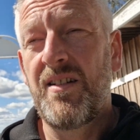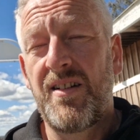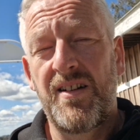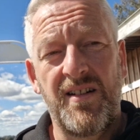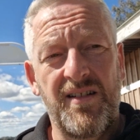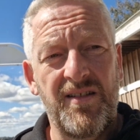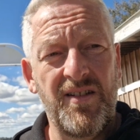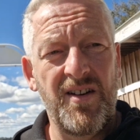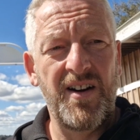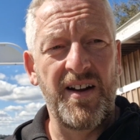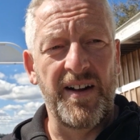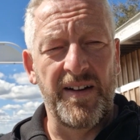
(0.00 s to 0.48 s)

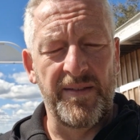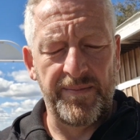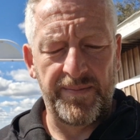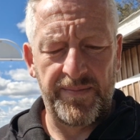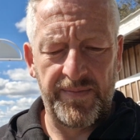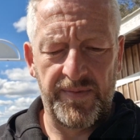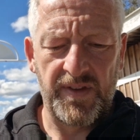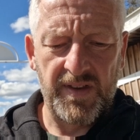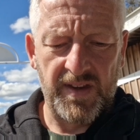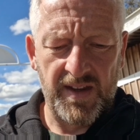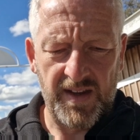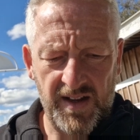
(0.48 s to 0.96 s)
Right,
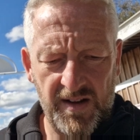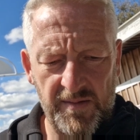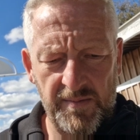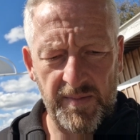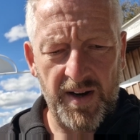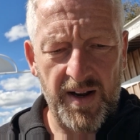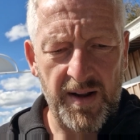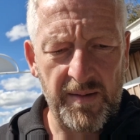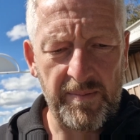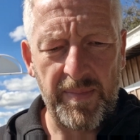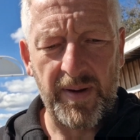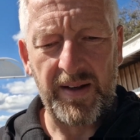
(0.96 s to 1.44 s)
I'm gonna
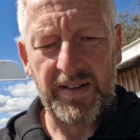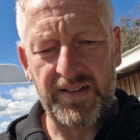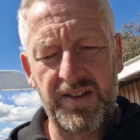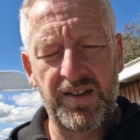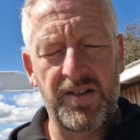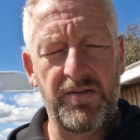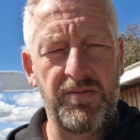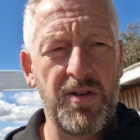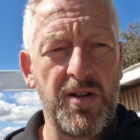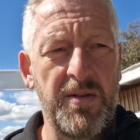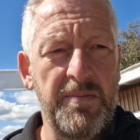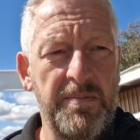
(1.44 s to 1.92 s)
head back to the
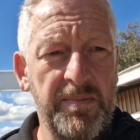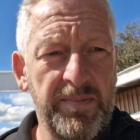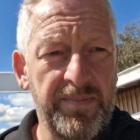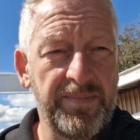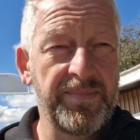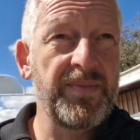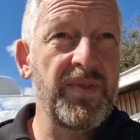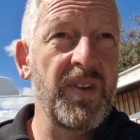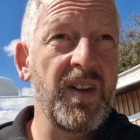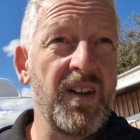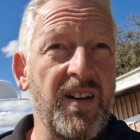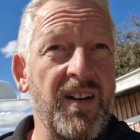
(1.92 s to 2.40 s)
room.
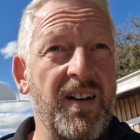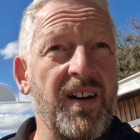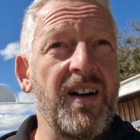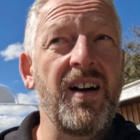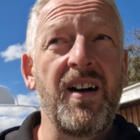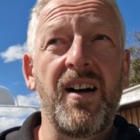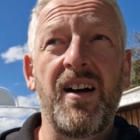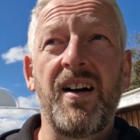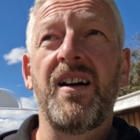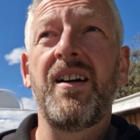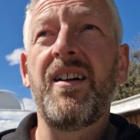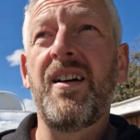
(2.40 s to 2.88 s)

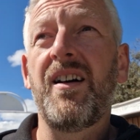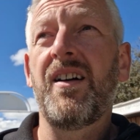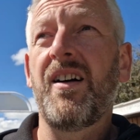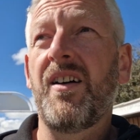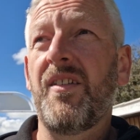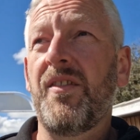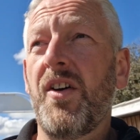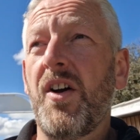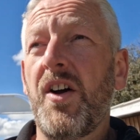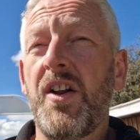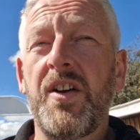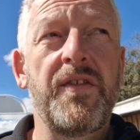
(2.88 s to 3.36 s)
I've
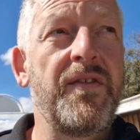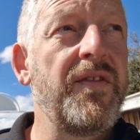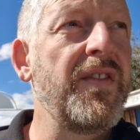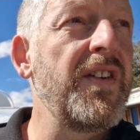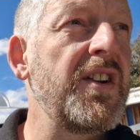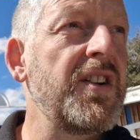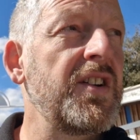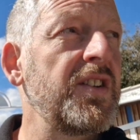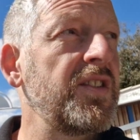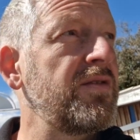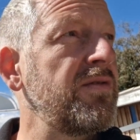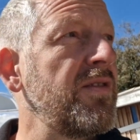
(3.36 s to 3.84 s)
heard a
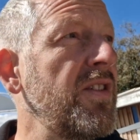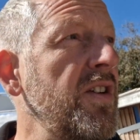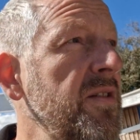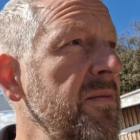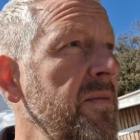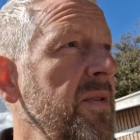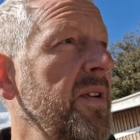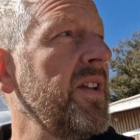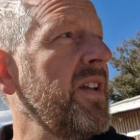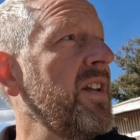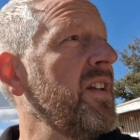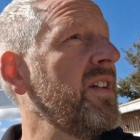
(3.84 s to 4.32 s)
vicious
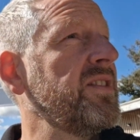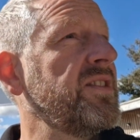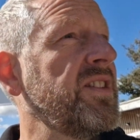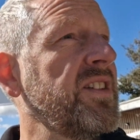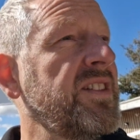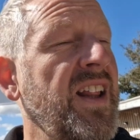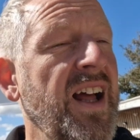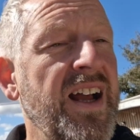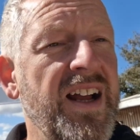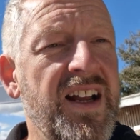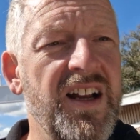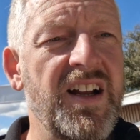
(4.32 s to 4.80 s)
rumour that there's a
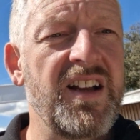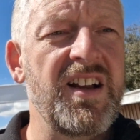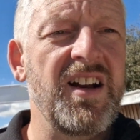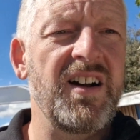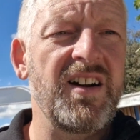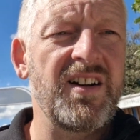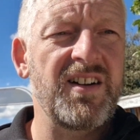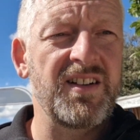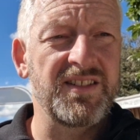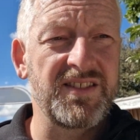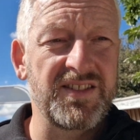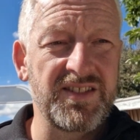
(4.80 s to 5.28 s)
deck of
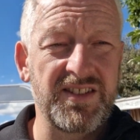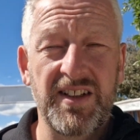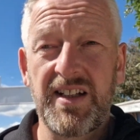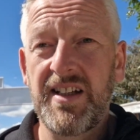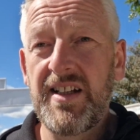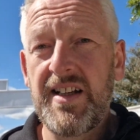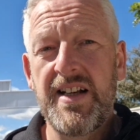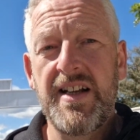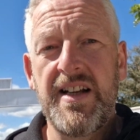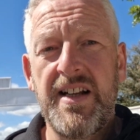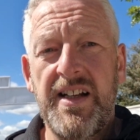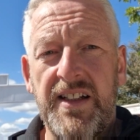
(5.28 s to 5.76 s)
cards.
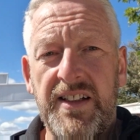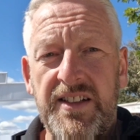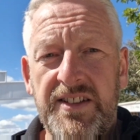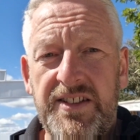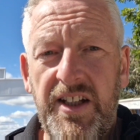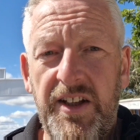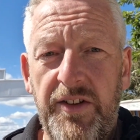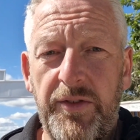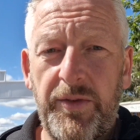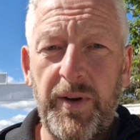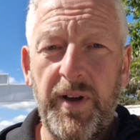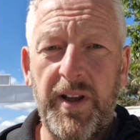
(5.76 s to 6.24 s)
See
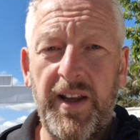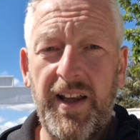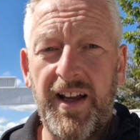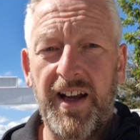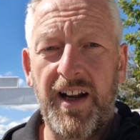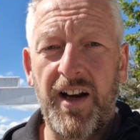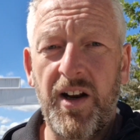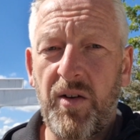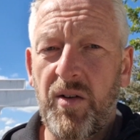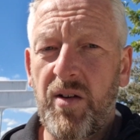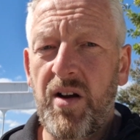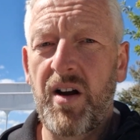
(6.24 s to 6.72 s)
if we can get a
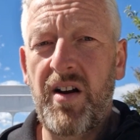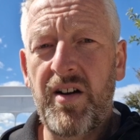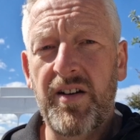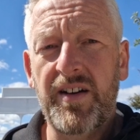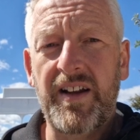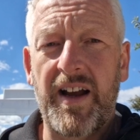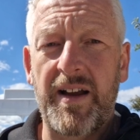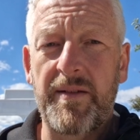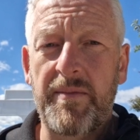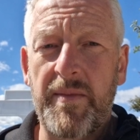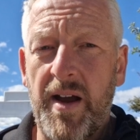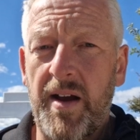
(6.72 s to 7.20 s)
little card
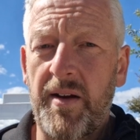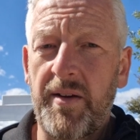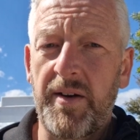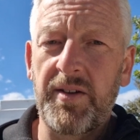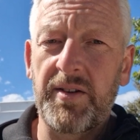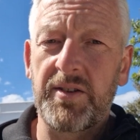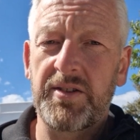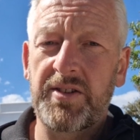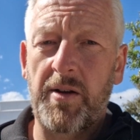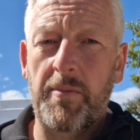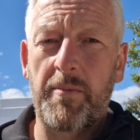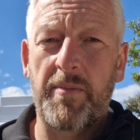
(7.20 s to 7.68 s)
game going or
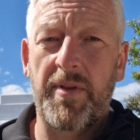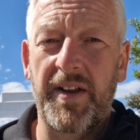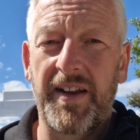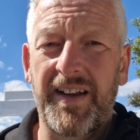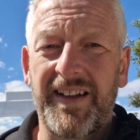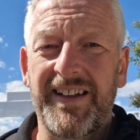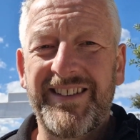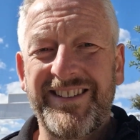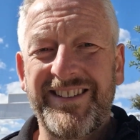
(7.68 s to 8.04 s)
something.